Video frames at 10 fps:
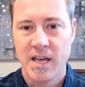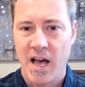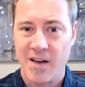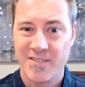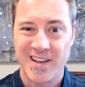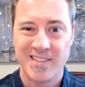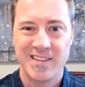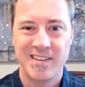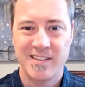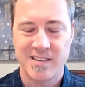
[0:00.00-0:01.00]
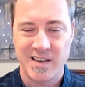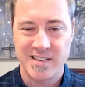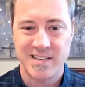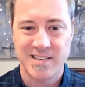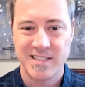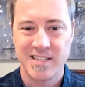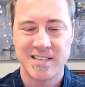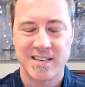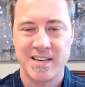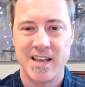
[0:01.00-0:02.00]
I've got the, I tested these
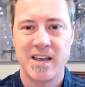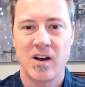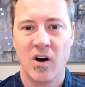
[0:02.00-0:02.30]
today